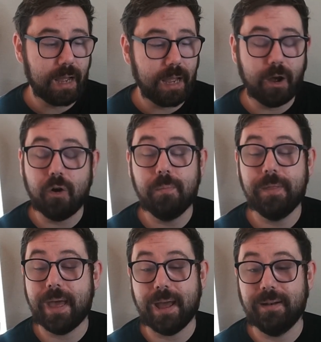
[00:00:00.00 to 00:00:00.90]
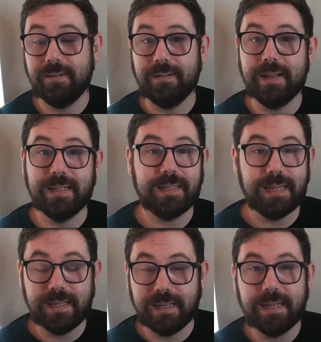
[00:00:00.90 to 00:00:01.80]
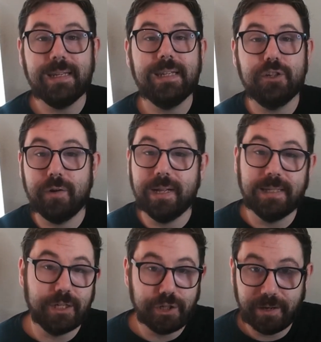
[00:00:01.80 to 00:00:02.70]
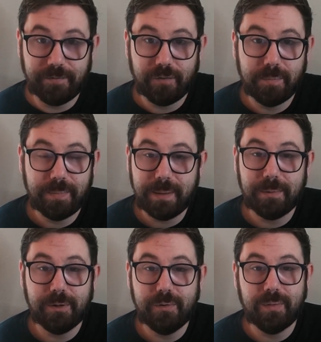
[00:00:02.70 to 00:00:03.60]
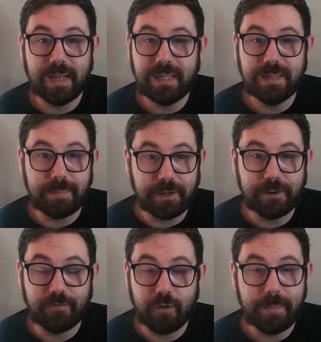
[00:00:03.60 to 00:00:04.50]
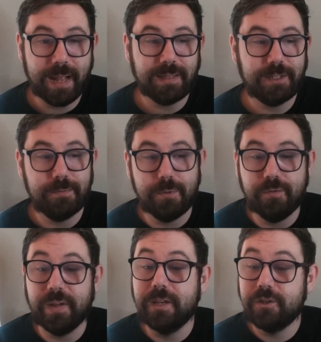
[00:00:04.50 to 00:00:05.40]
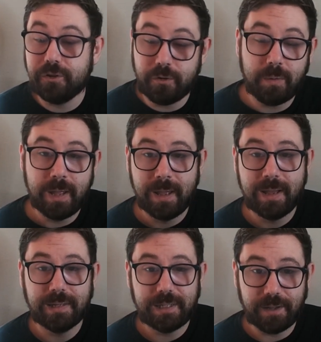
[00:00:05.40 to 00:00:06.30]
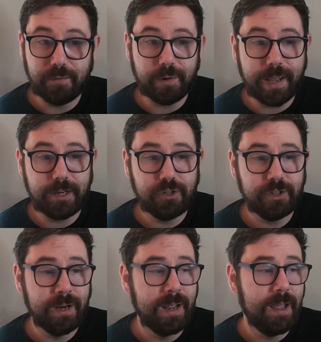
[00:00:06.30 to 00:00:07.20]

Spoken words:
hope that it's an easy transition for people who like these budget formats to move into Silver Age,